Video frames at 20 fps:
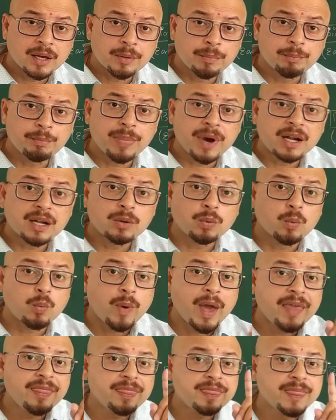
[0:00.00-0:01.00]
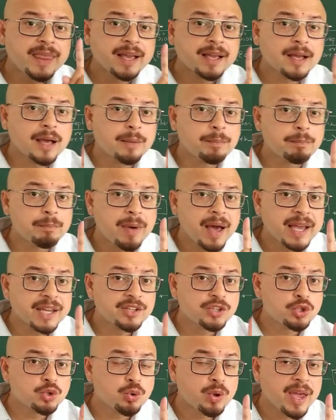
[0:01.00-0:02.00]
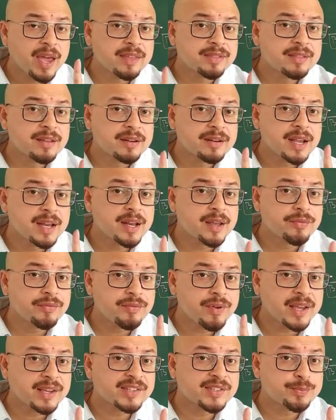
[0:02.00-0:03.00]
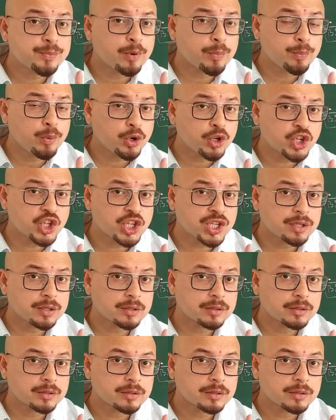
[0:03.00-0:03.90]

But when they combine together in a fixed proportion,